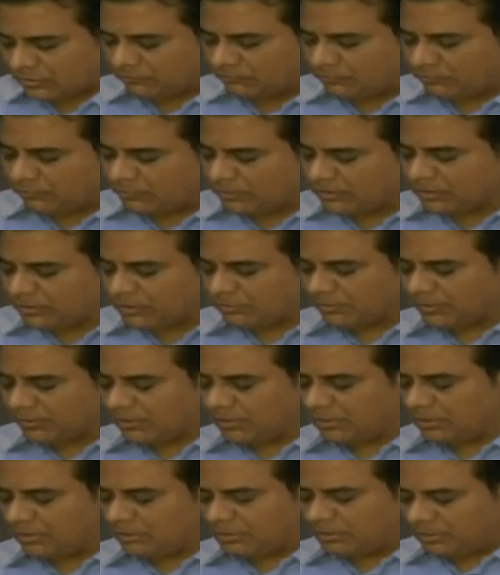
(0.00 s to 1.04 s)
Women can play
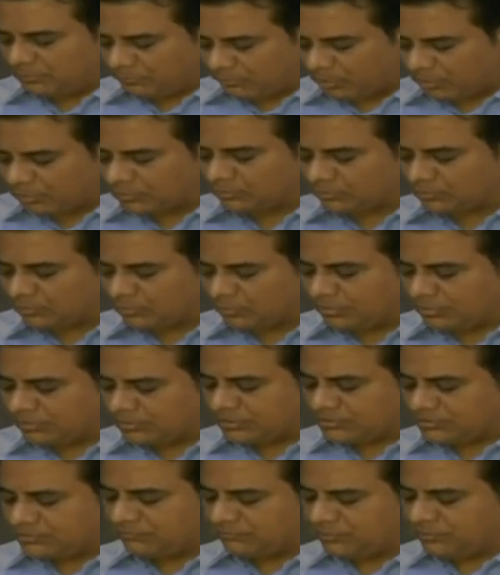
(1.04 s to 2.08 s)
an important role in
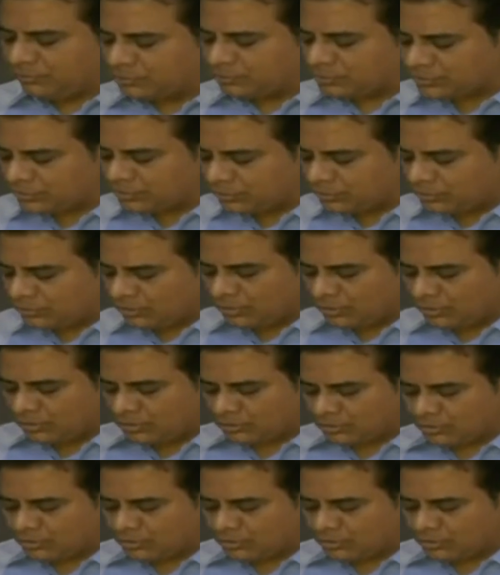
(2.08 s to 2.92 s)
this evolution,